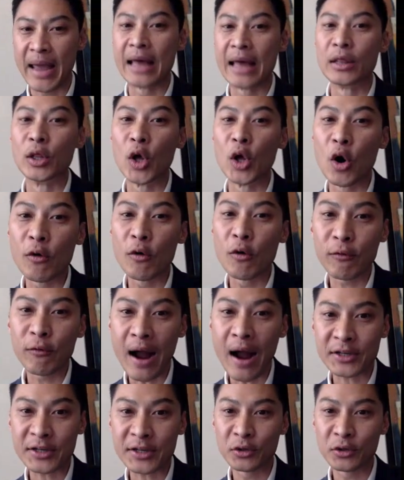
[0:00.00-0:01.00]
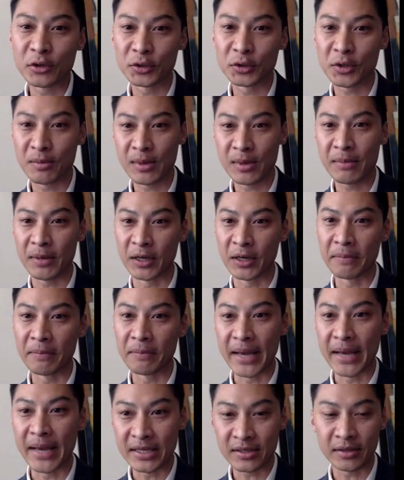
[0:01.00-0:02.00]
and low fractional tumor burden
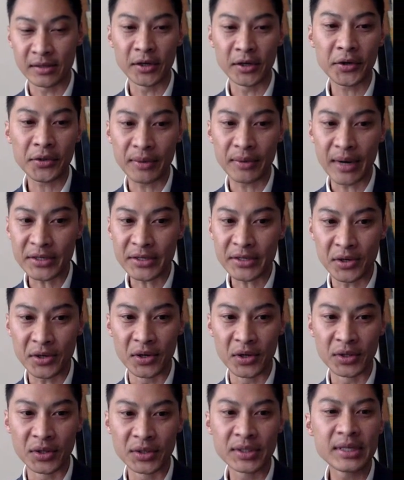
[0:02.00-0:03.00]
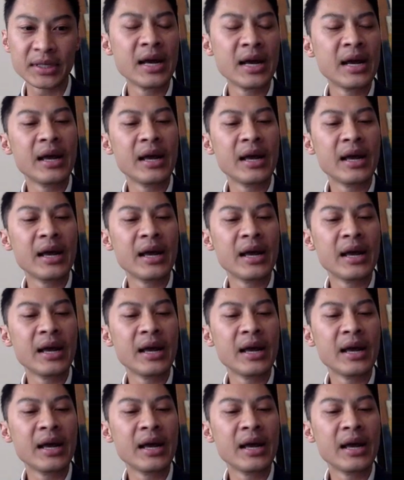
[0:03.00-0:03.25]
based on our thresholds,